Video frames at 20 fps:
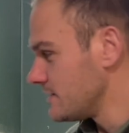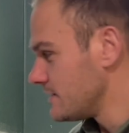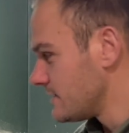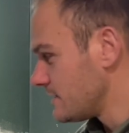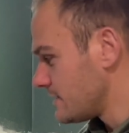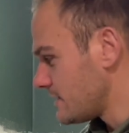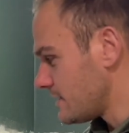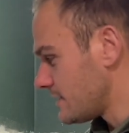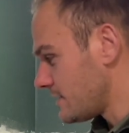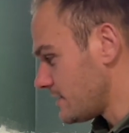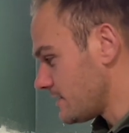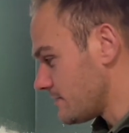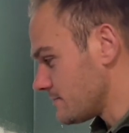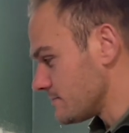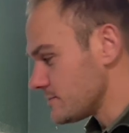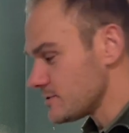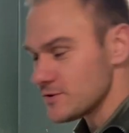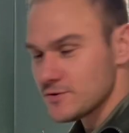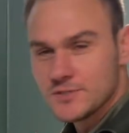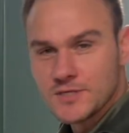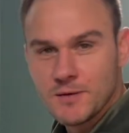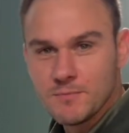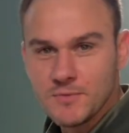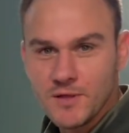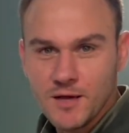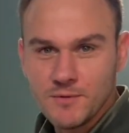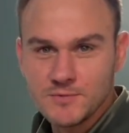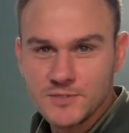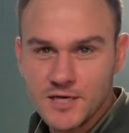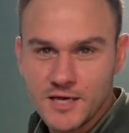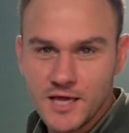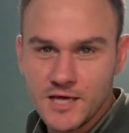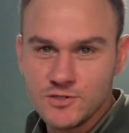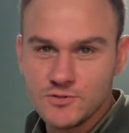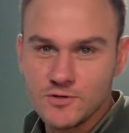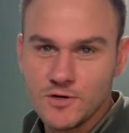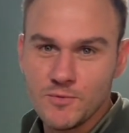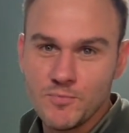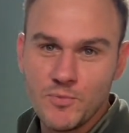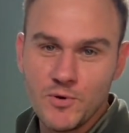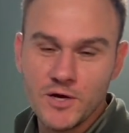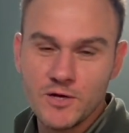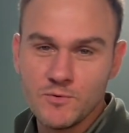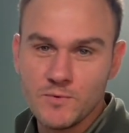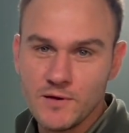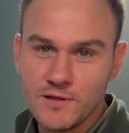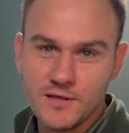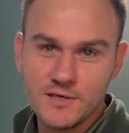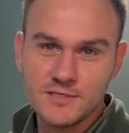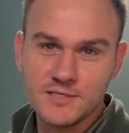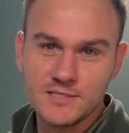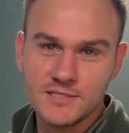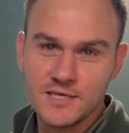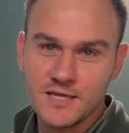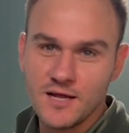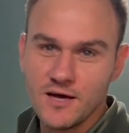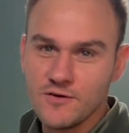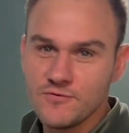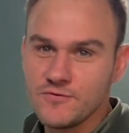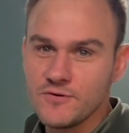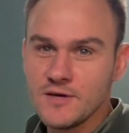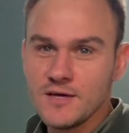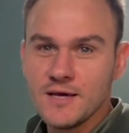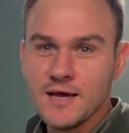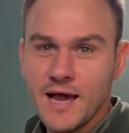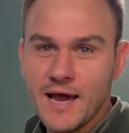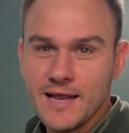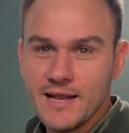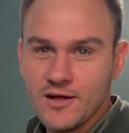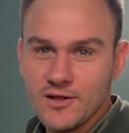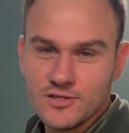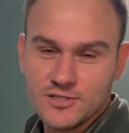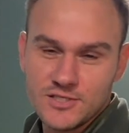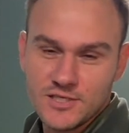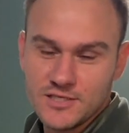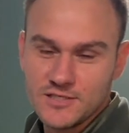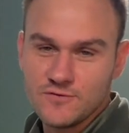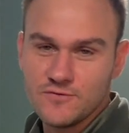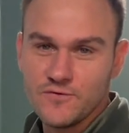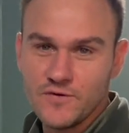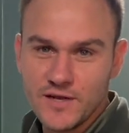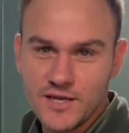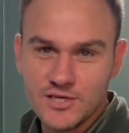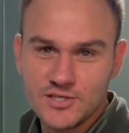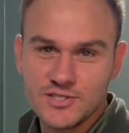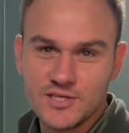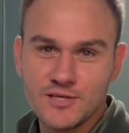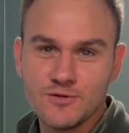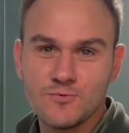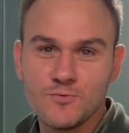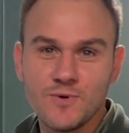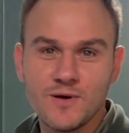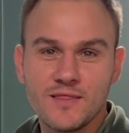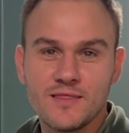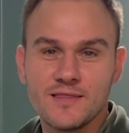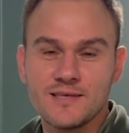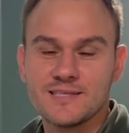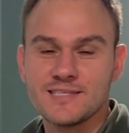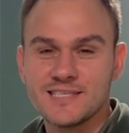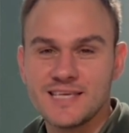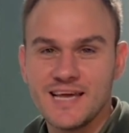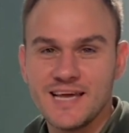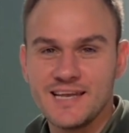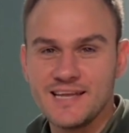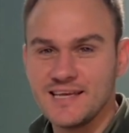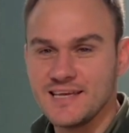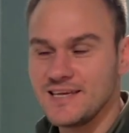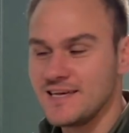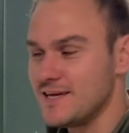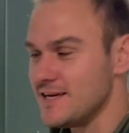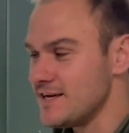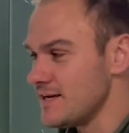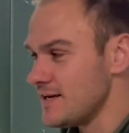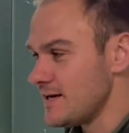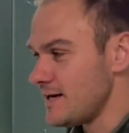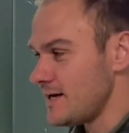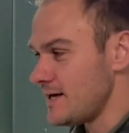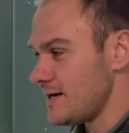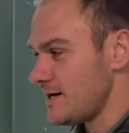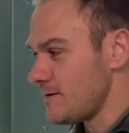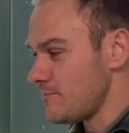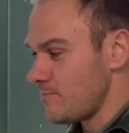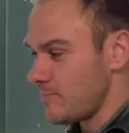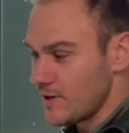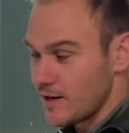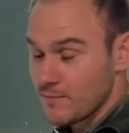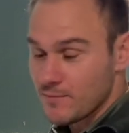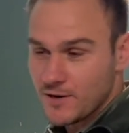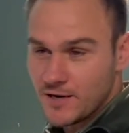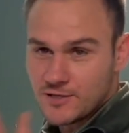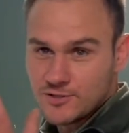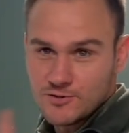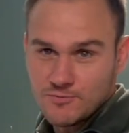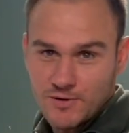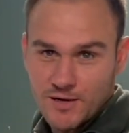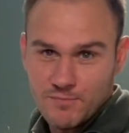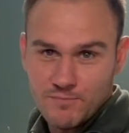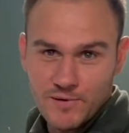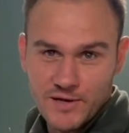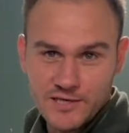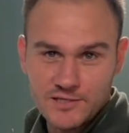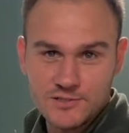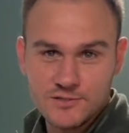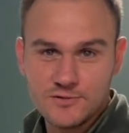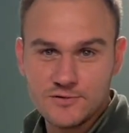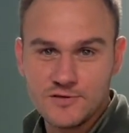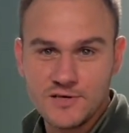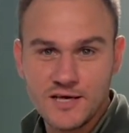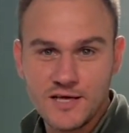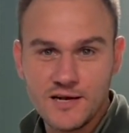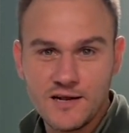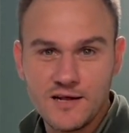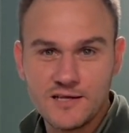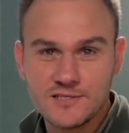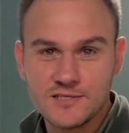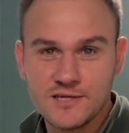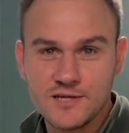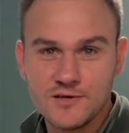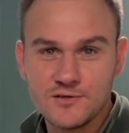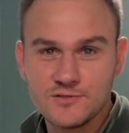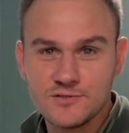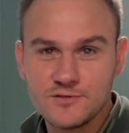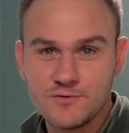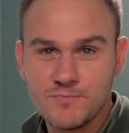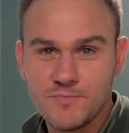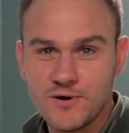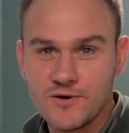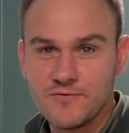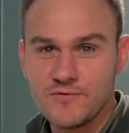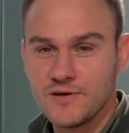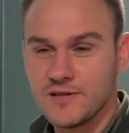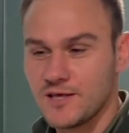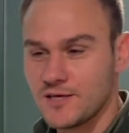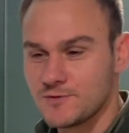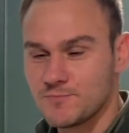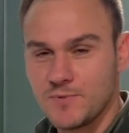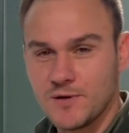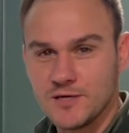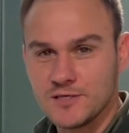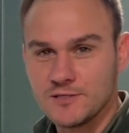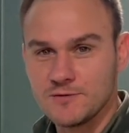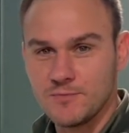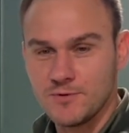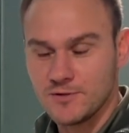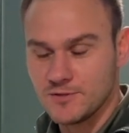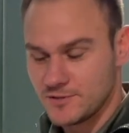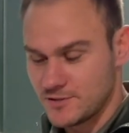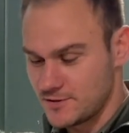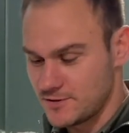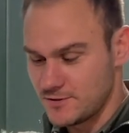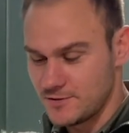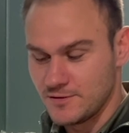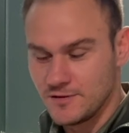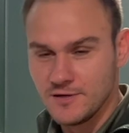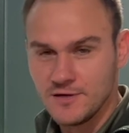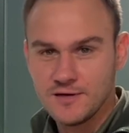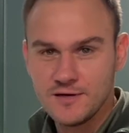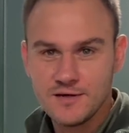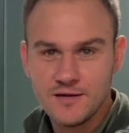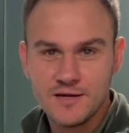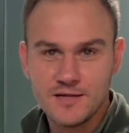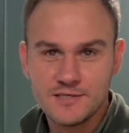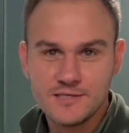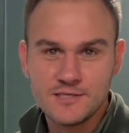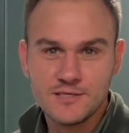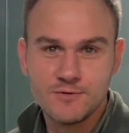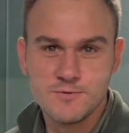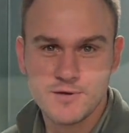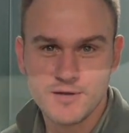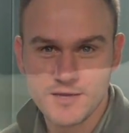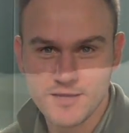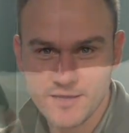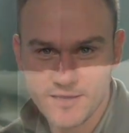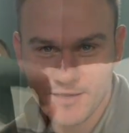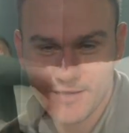So sometimes I get to a point where this is enough and I'll just finish it with the sanding. But I'm gonna do my best to get it as close to perfect as possible. So let's see what I can get